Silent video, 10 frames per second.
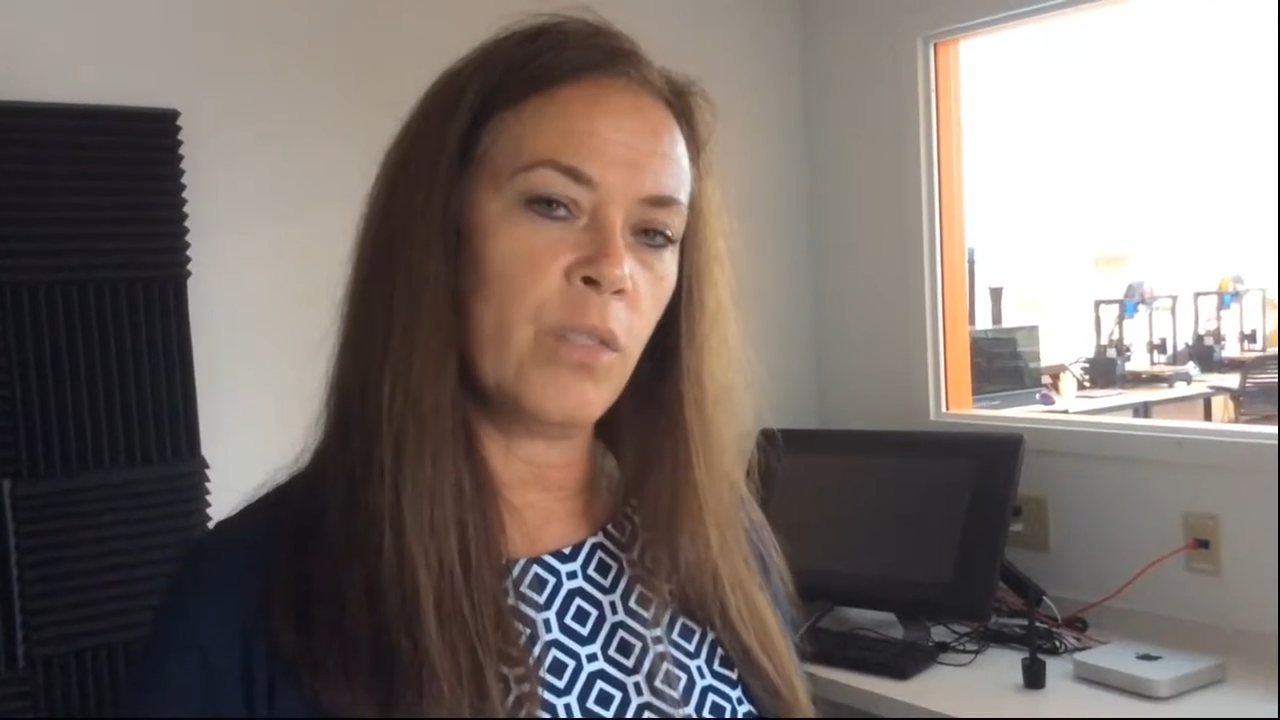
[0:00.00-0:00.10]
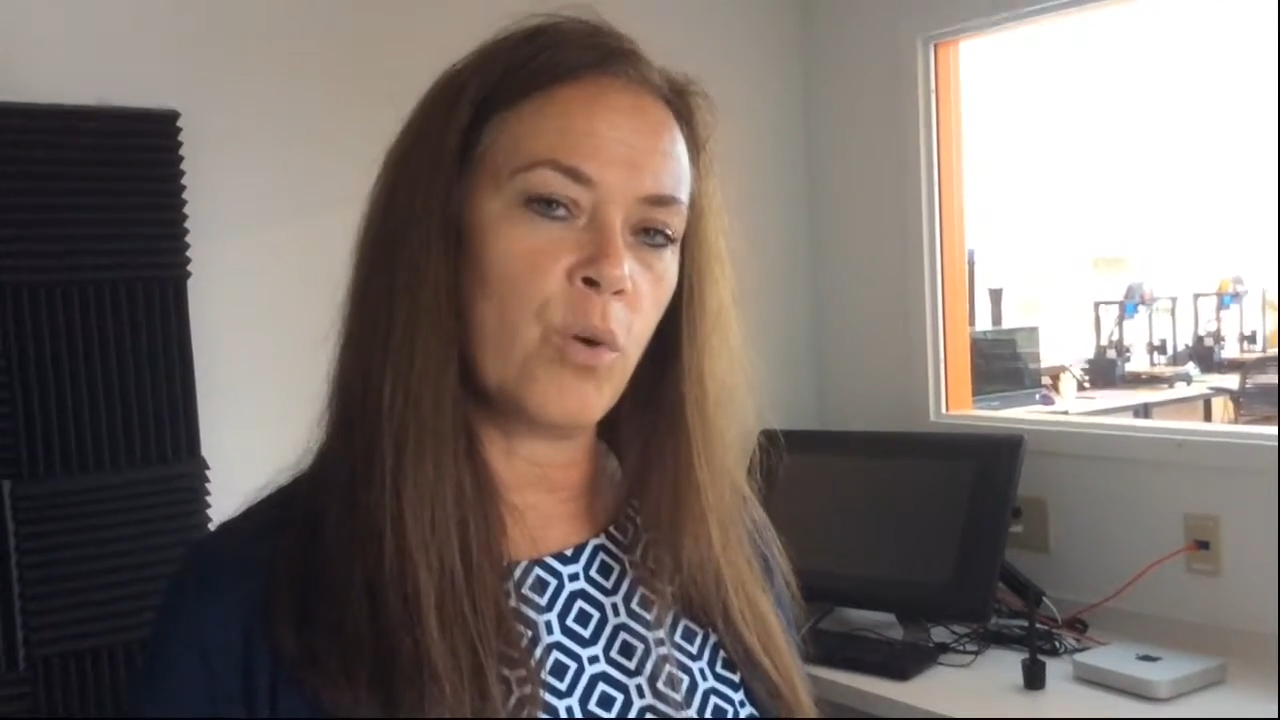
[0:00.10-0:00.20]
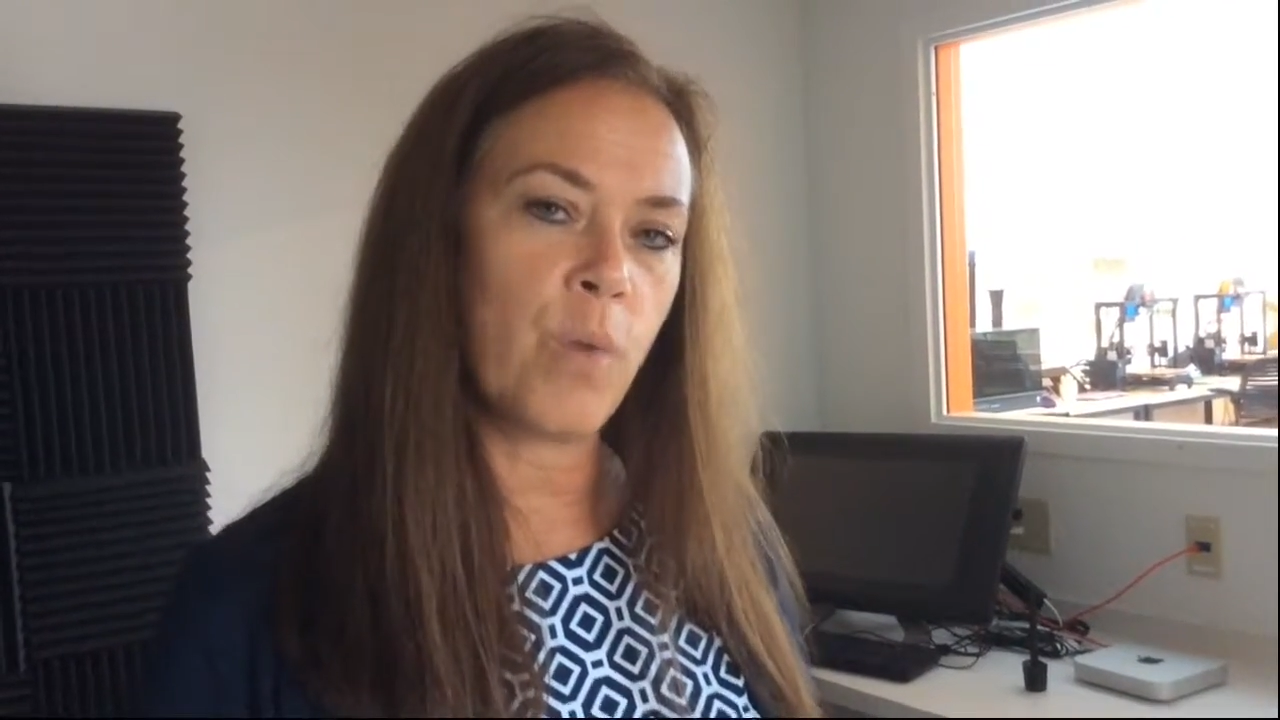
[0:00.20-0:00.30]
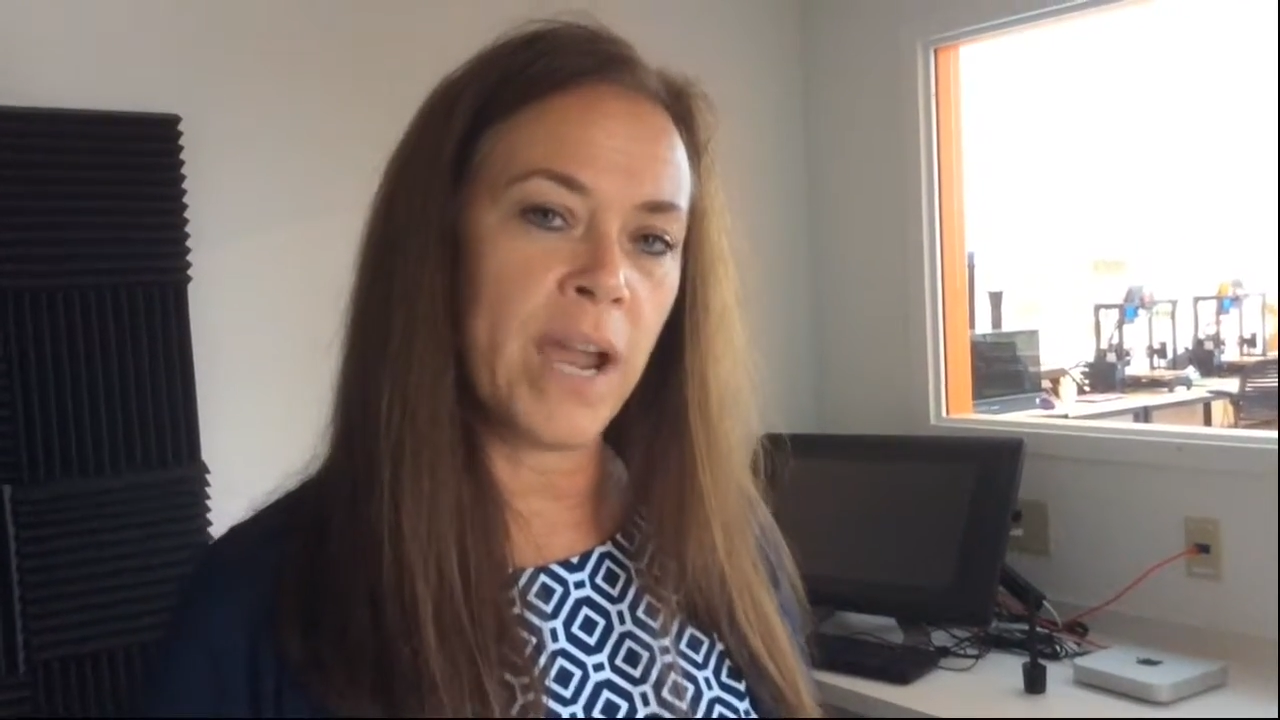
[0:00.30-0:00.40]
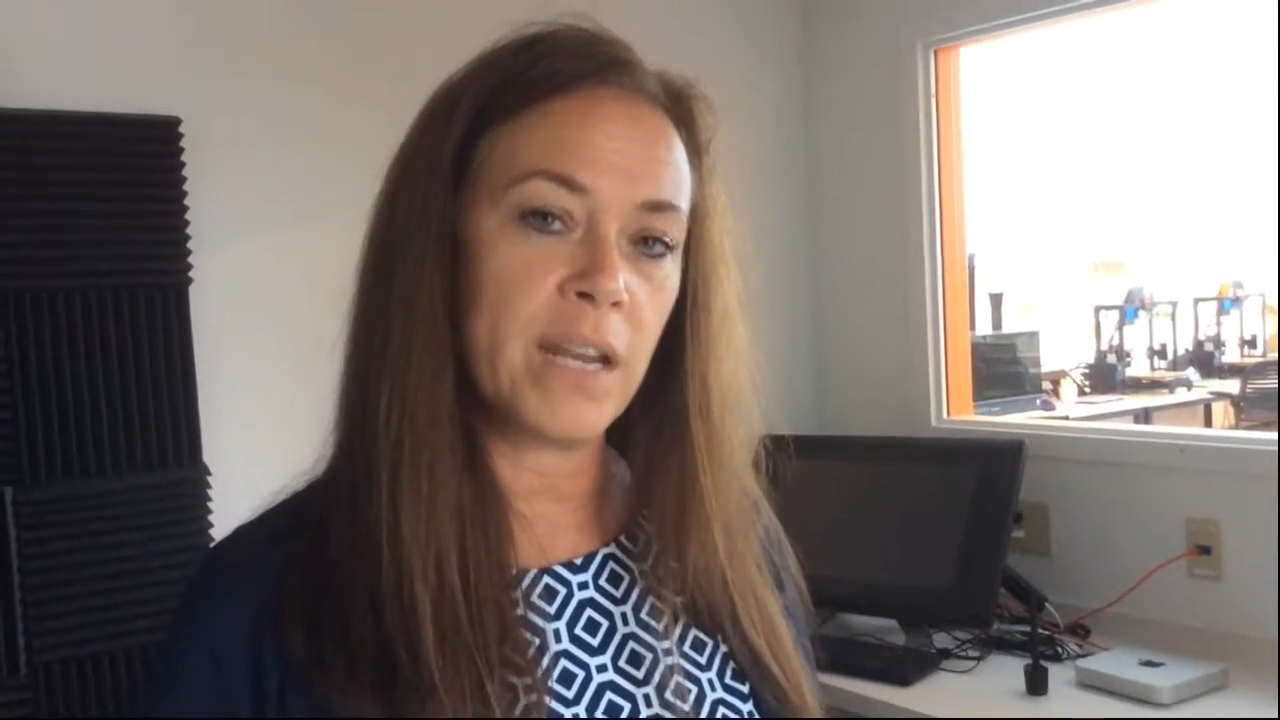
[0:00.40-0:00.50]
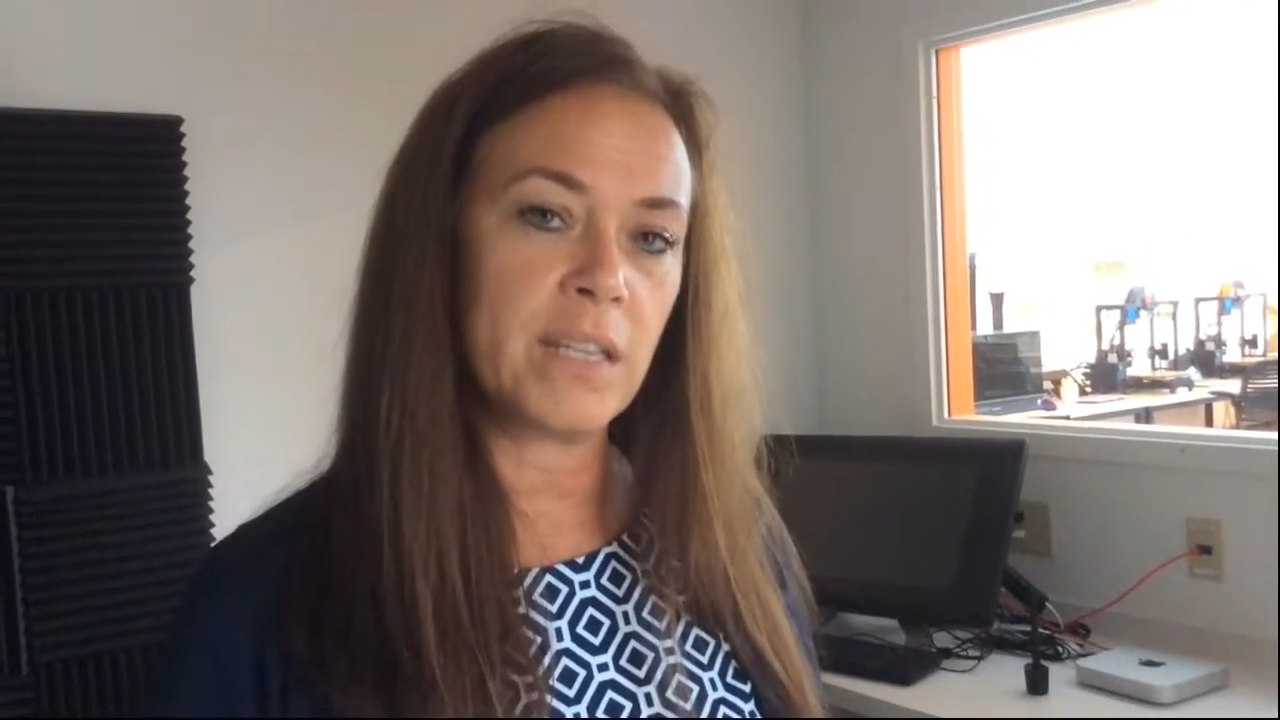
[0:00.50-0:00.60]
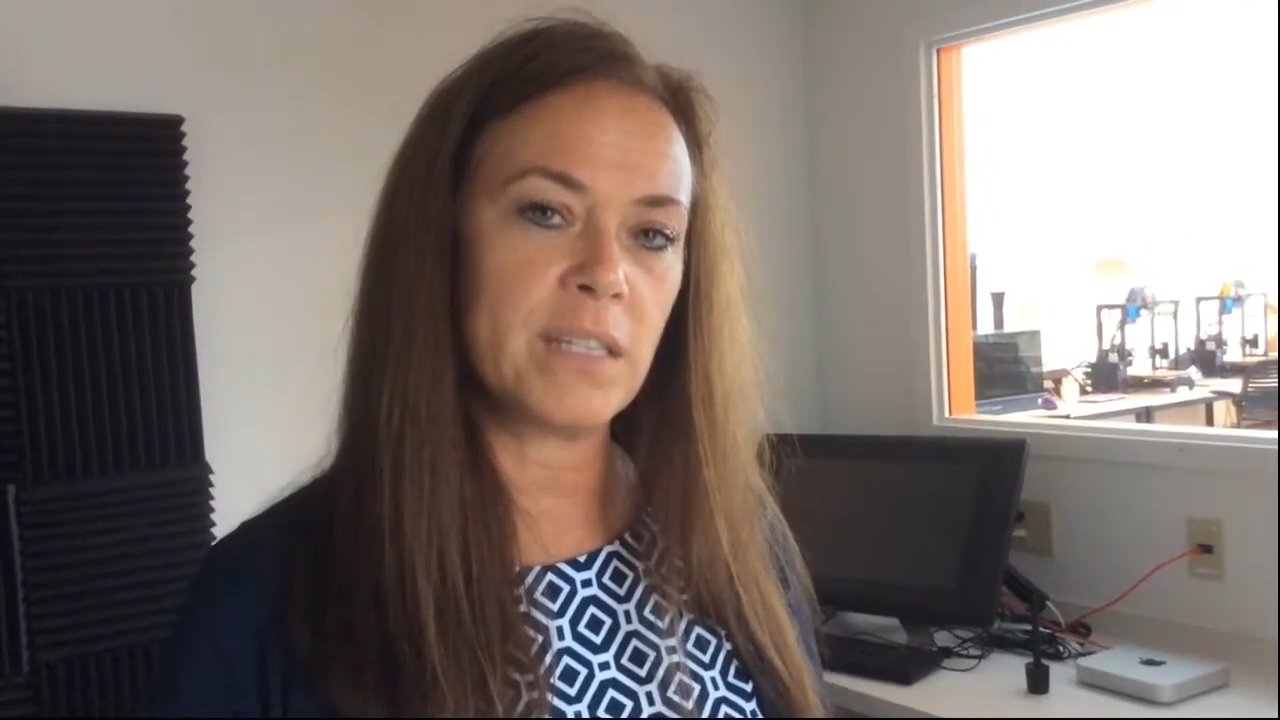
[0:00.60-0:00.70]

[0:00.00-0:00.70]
the right